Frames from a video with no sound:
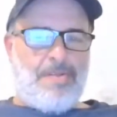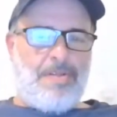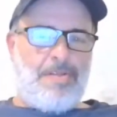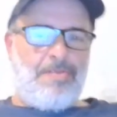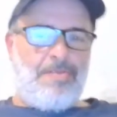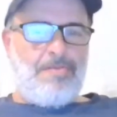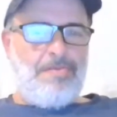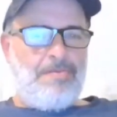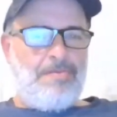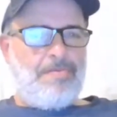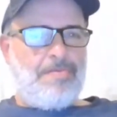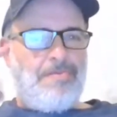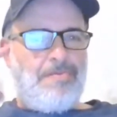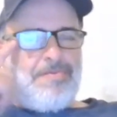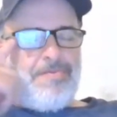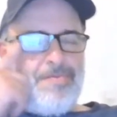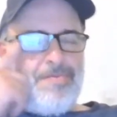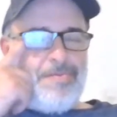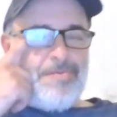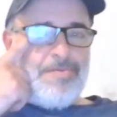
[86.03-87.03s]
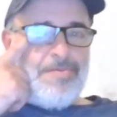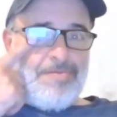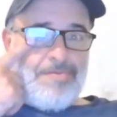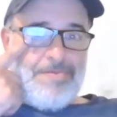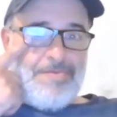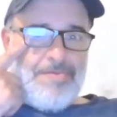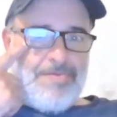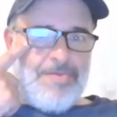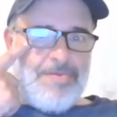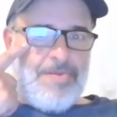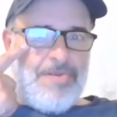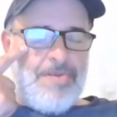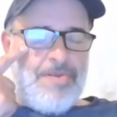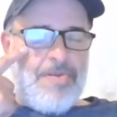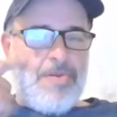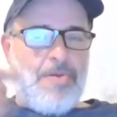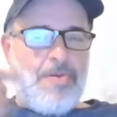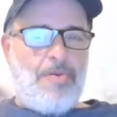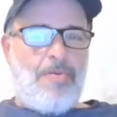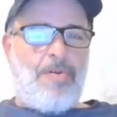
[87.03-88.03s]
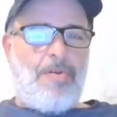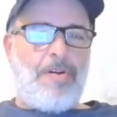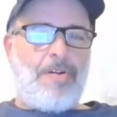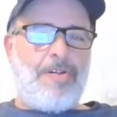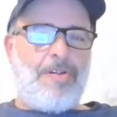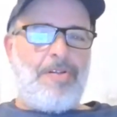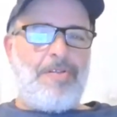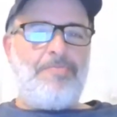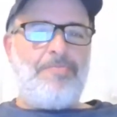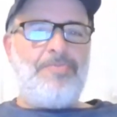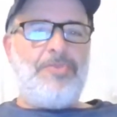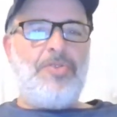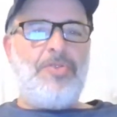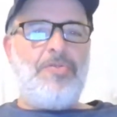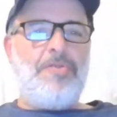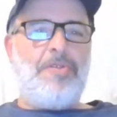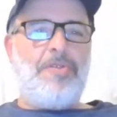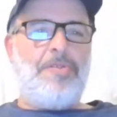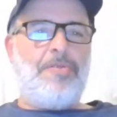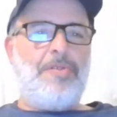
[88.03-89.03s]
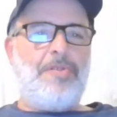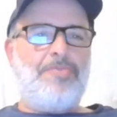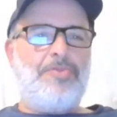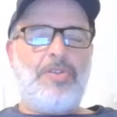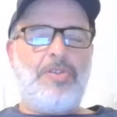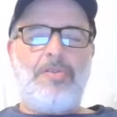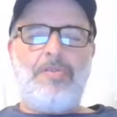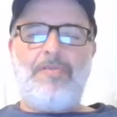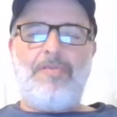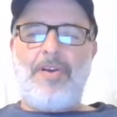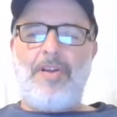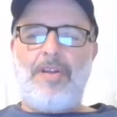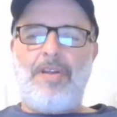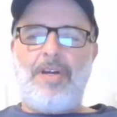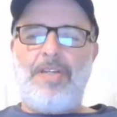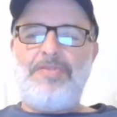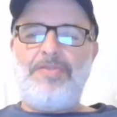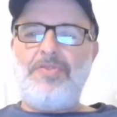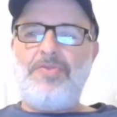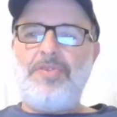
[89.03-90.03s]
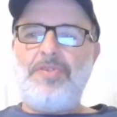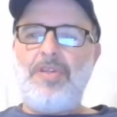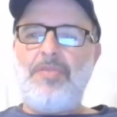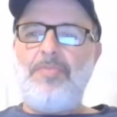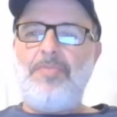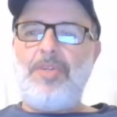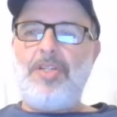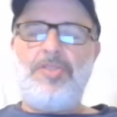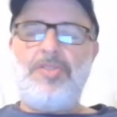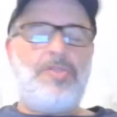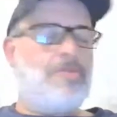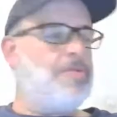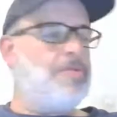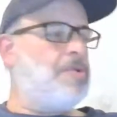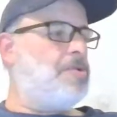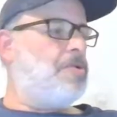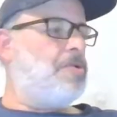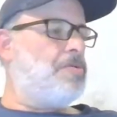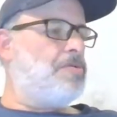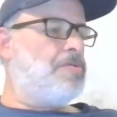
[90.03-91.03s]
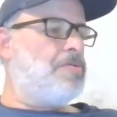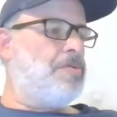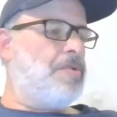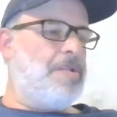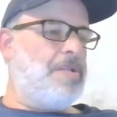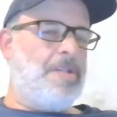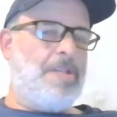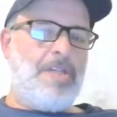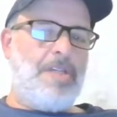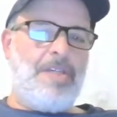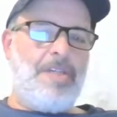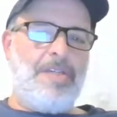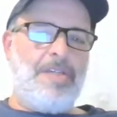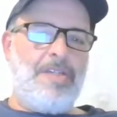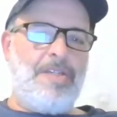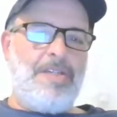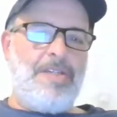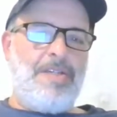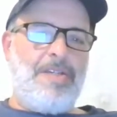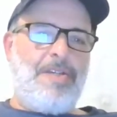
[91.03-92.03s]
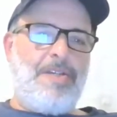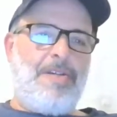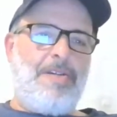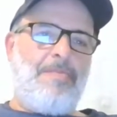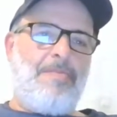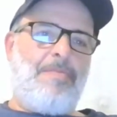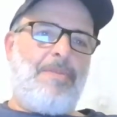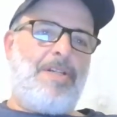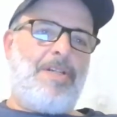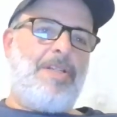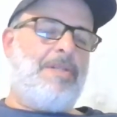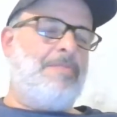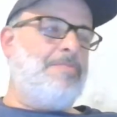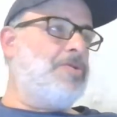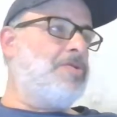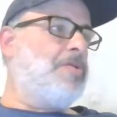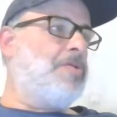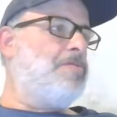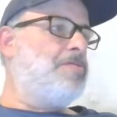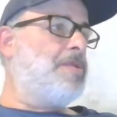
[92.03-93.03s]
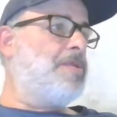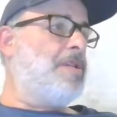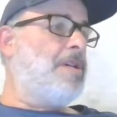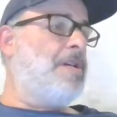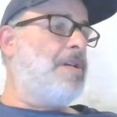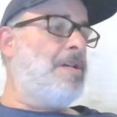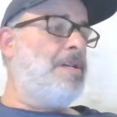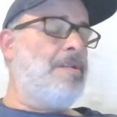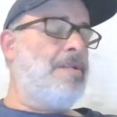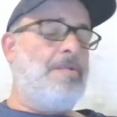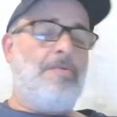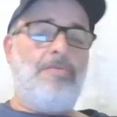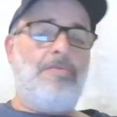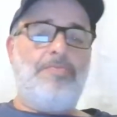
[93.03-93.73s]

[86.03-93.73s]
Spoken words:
Hello, welcome to another episode of our live stream, My Journey to the Trinity. My name is Hussein.